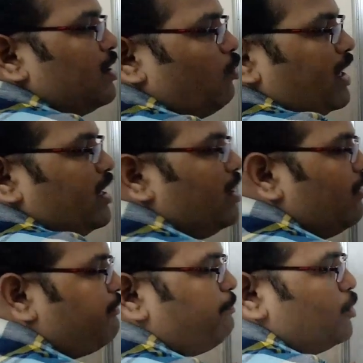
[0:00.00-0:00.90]
the working
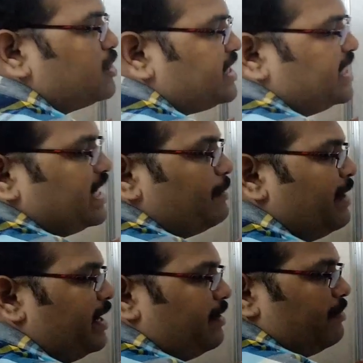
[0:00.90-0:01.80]
of post
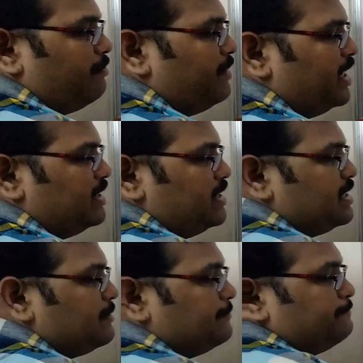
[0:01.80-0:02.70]
increment means